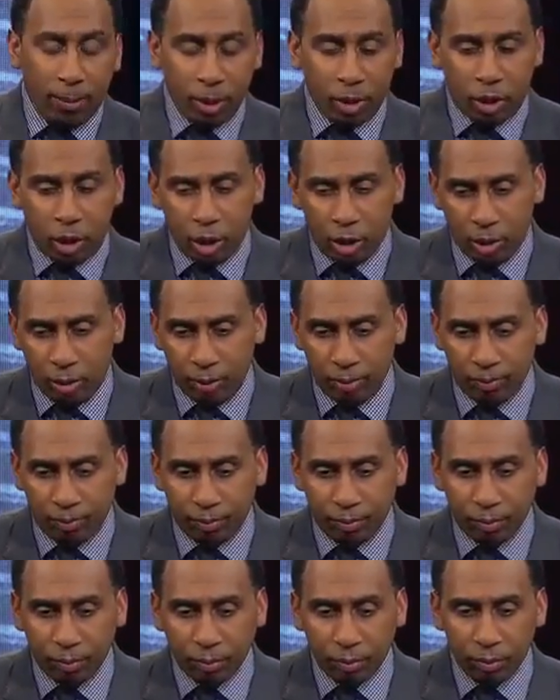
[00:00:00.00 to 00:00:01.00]
two,
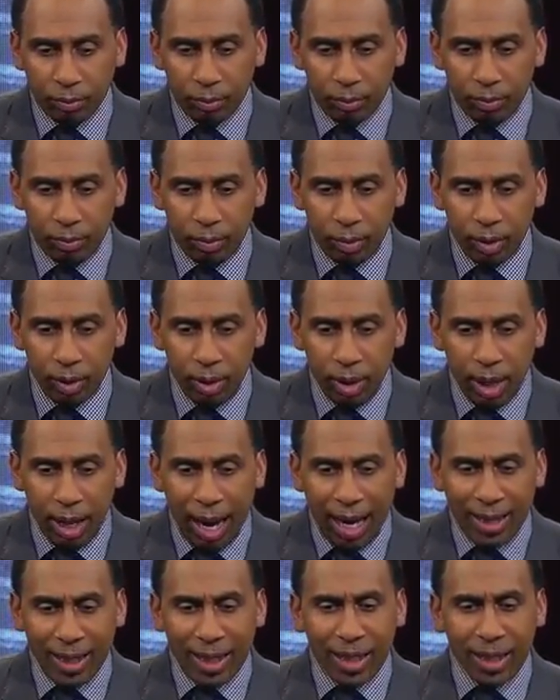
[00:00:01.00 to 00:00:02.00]

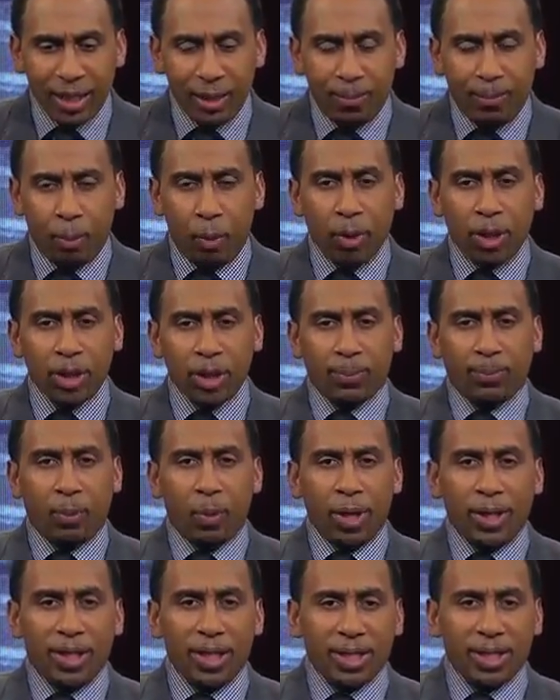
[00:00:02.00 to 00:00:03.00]
I think it's important to
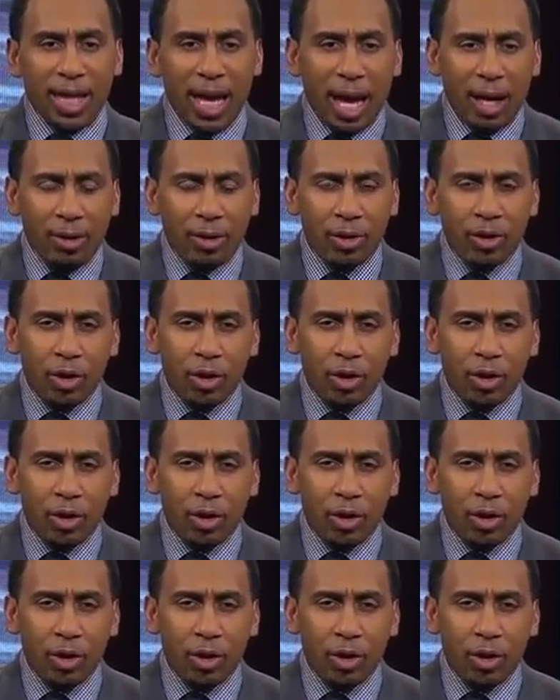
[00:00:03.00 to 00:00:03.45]
point this out.